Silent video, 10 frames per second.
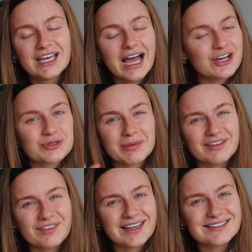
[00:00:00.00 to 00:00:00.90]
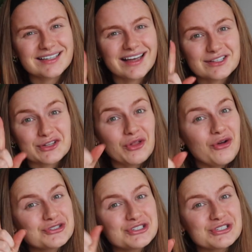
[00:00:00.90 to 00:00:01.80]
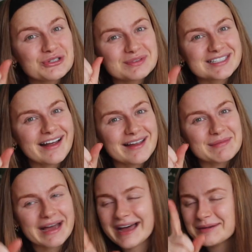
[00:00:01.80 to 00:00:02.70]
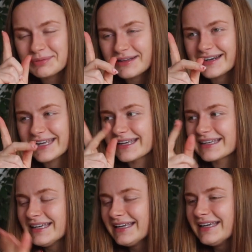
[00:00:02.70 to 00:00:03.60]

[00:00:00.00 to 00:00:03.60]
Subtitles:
as you might have guessed, it has a lot to do with time and planning.